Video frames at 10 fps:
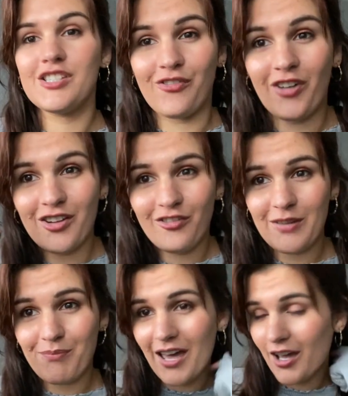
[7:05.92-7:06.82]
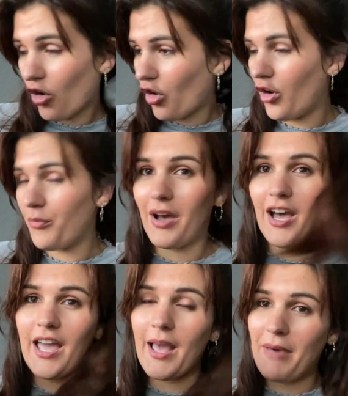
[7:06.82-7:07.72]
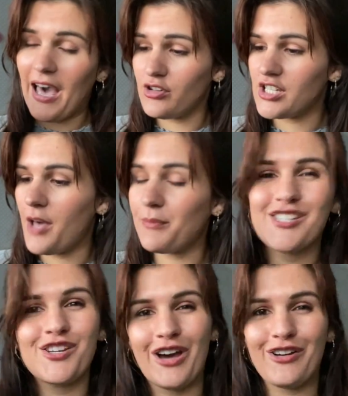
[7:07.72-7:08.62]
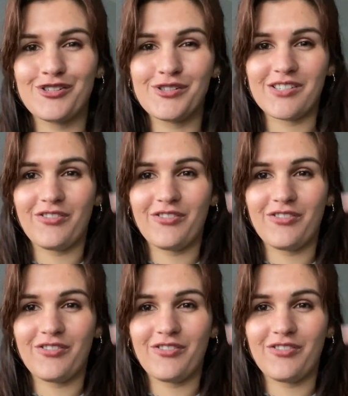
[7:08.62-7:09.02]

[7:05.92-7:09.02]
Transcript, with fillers: So final feedback on my powder Beauty Without Cruelty